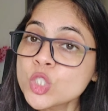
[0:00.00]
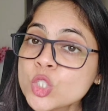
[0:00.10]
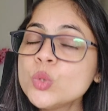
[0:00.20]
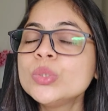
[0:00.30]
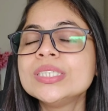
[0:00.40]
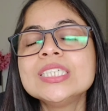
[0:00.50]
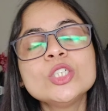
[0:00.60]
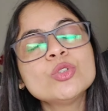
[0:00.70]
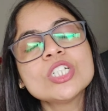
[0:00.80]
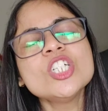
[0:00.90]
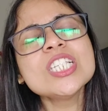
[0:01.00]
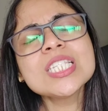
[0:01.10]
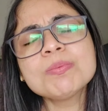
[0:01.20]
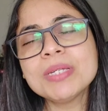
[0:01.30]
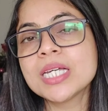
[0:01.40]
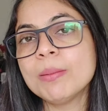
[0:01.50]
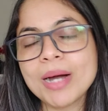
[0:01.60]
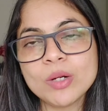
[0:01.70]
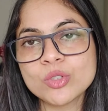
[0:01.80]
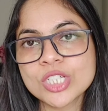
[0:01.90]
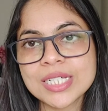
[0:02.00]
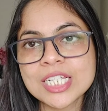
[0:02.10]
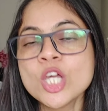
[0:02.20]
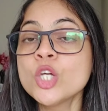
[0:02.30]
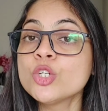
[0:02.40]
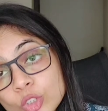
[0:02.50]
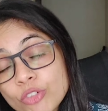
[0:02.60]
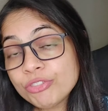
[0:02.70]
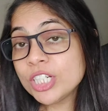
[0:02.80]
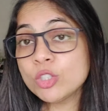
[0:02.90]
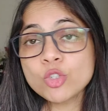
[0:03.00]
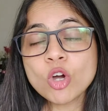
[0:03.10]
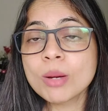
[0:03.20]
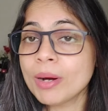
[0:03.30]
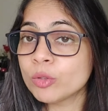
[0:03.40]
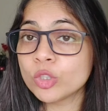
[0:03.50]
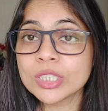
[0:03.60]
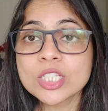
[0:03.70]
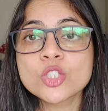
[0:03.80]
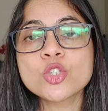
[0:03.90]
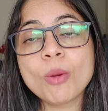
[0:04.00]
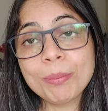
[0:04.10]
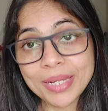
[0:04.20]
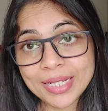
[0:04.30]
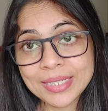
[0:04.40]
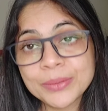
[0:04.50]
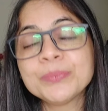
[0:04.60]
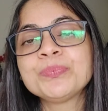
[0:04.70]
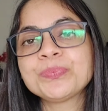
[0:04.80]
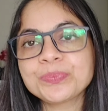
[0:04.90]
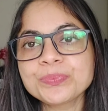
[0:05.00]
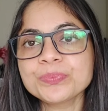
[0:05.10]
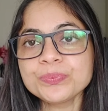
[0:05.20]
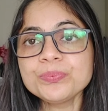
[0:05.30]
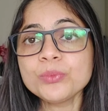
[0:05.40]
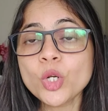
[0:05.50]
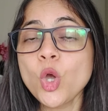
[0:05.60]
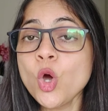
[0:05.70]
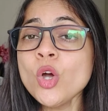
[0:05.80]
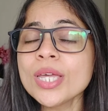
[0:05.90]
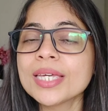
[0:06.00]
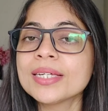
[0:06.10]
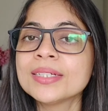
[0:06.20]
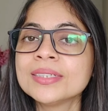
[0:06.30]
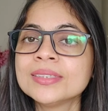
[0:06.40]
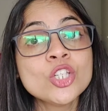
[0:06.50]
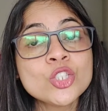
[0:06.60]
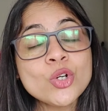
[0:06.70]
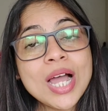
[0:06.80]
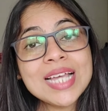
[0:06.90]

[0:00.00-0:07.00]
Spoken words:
student, you can just speak about it. You're free to talk about on this topic. Okay, so